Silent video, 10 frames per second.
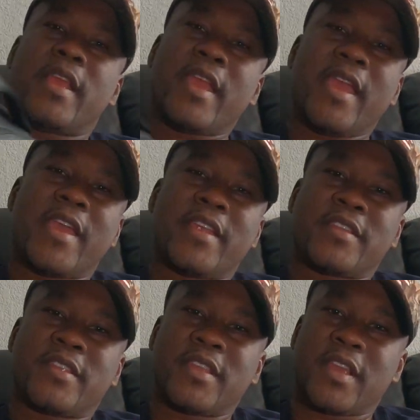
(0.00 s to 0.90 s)

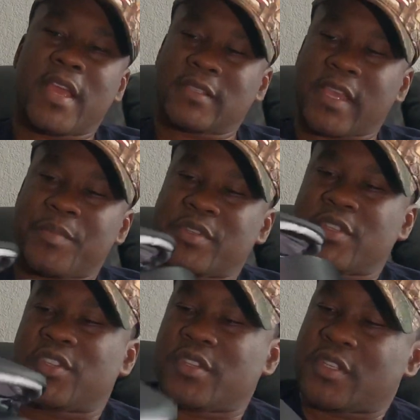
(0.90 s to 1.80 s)
And as I
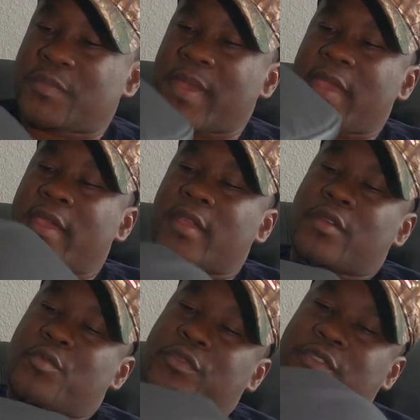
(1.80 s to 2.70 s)
position this bag
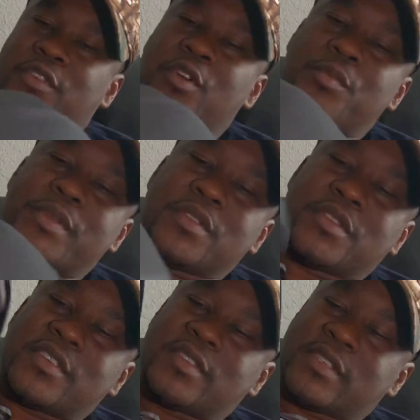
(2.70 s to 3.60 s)
to open
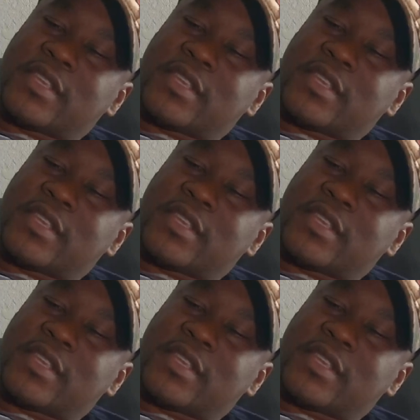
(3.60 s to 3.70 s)
just the